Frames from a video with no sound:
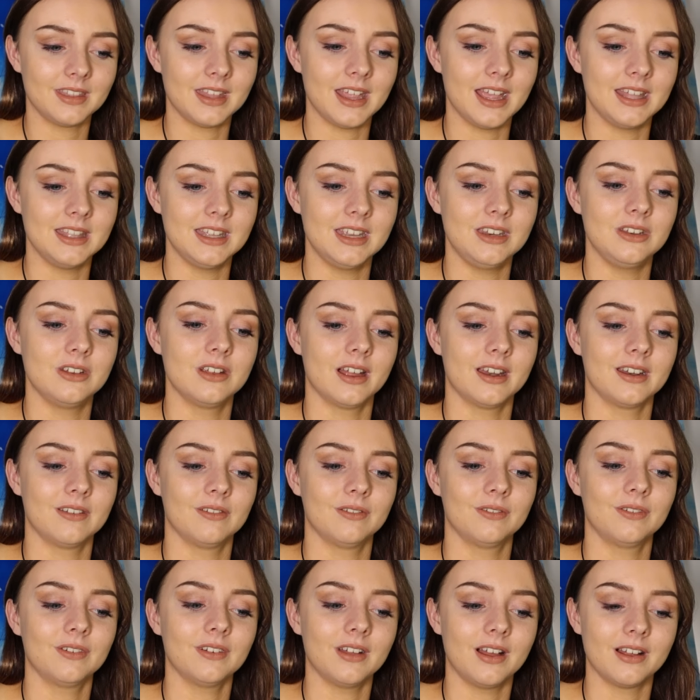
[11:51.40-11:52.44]
And then you kind
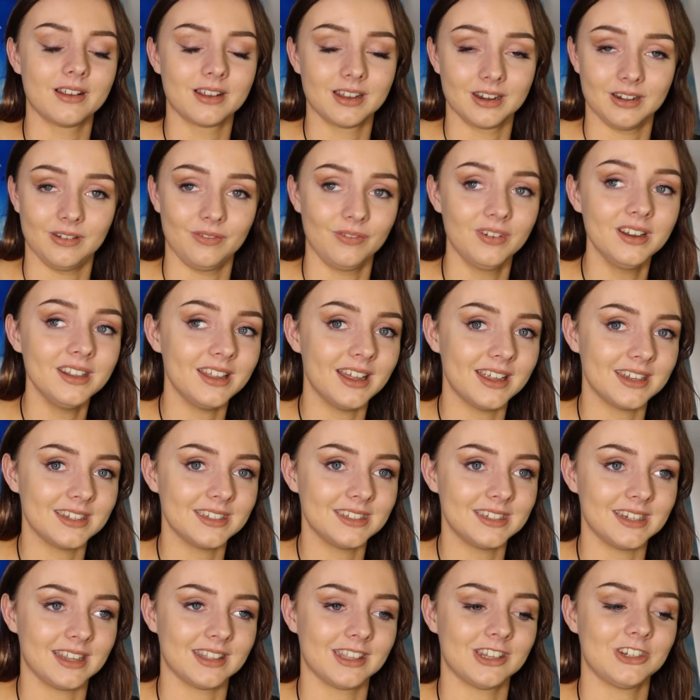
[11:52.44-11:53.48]
of are going to
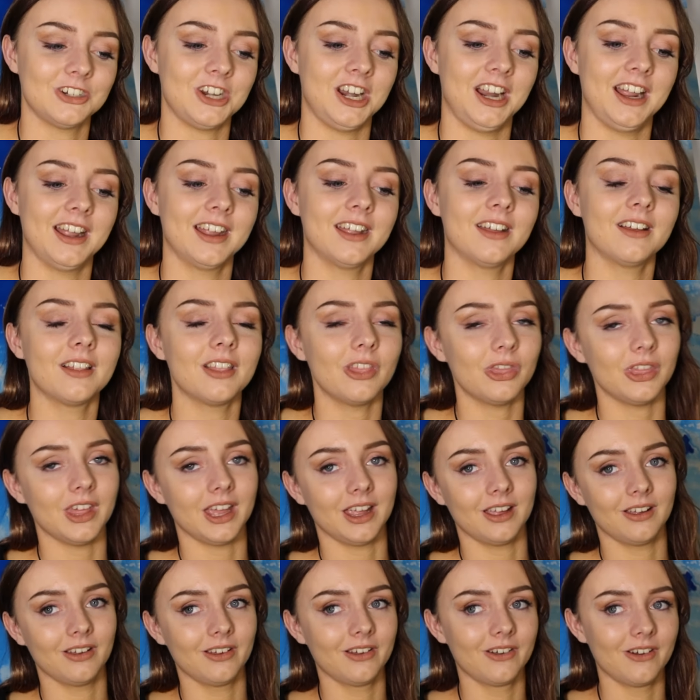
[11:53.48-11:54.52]
realize down the track,
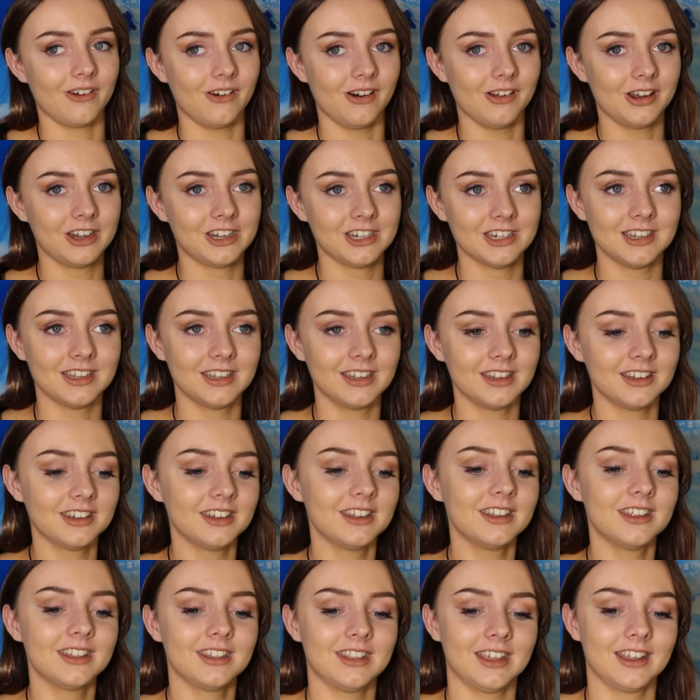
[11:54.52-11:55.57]
thank God.
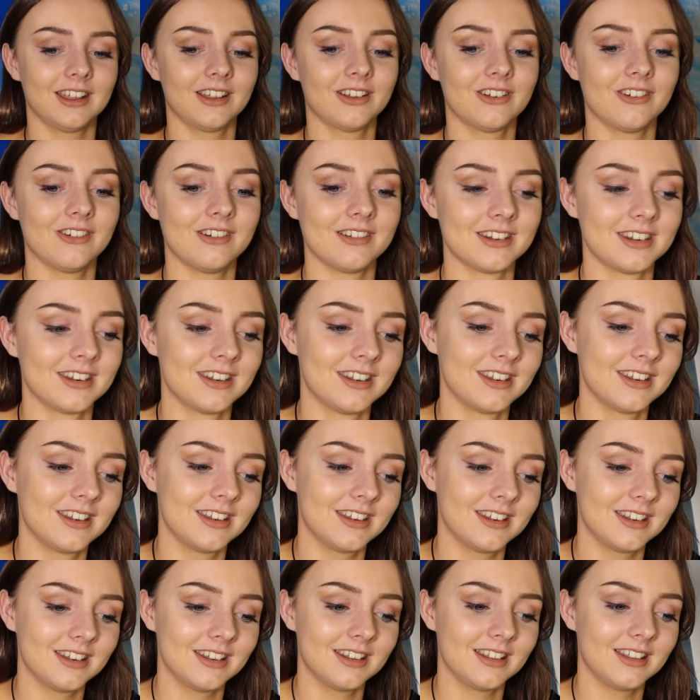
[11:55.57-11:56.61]
Thank God.
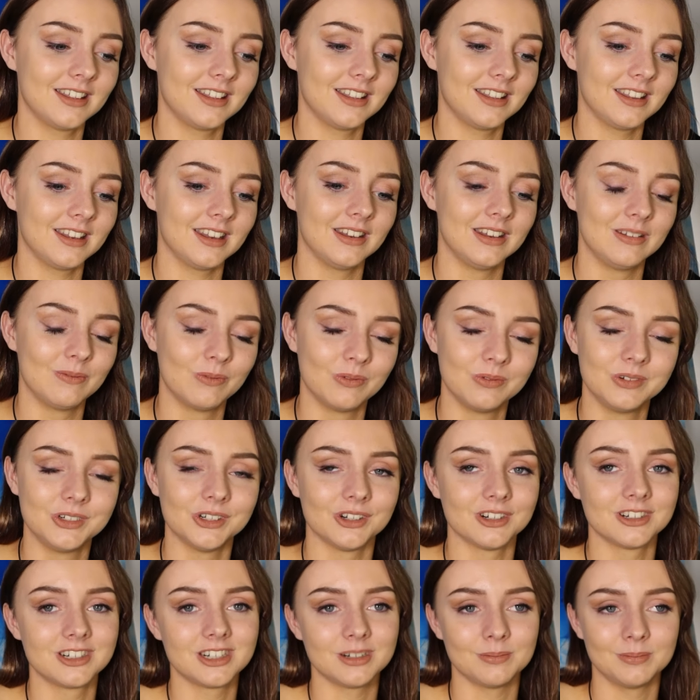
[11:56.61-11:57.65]

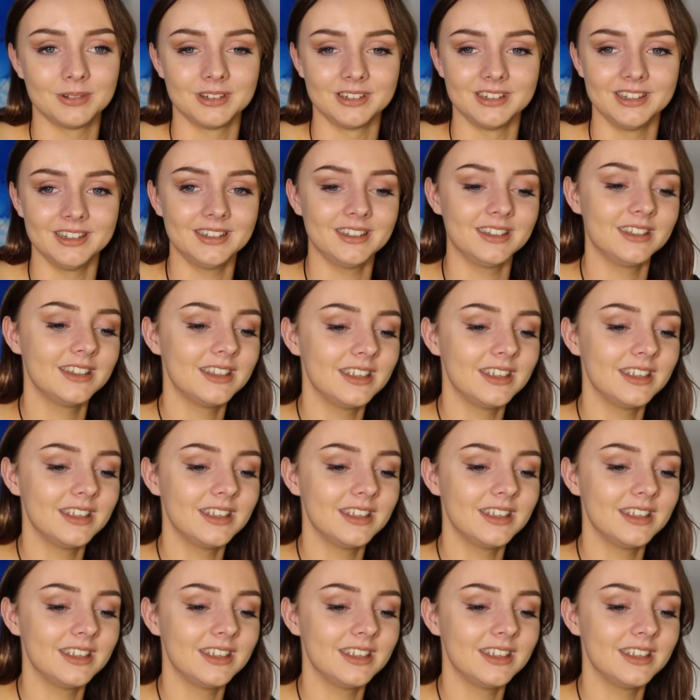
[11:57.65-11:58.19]
Dodged a bullet.